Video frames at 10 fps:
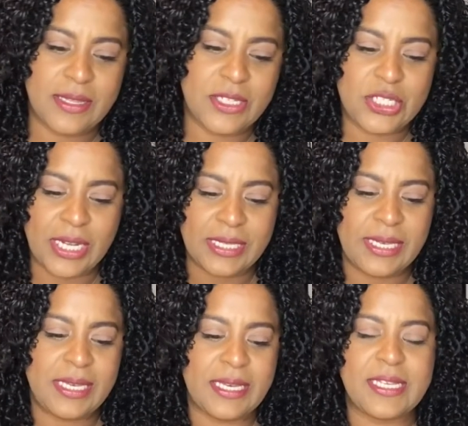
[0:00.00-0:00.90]
The
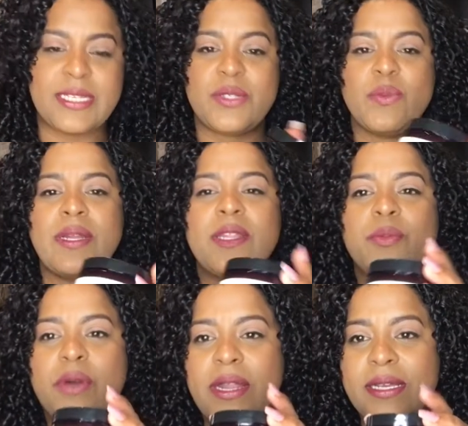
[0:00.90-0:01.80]
jelly is one of the
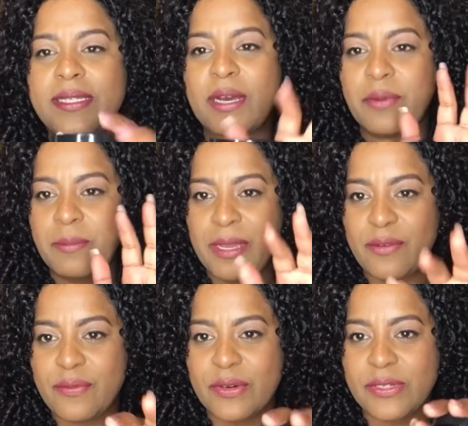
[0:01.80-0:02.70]
products that we made
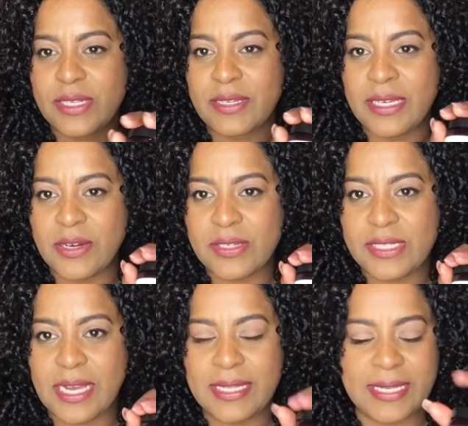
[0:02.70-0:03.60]
first in our
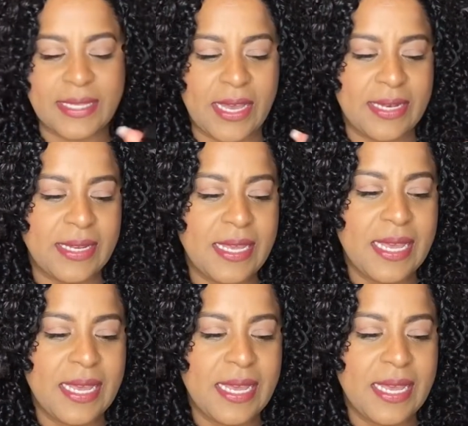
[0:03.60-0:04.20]
styling line.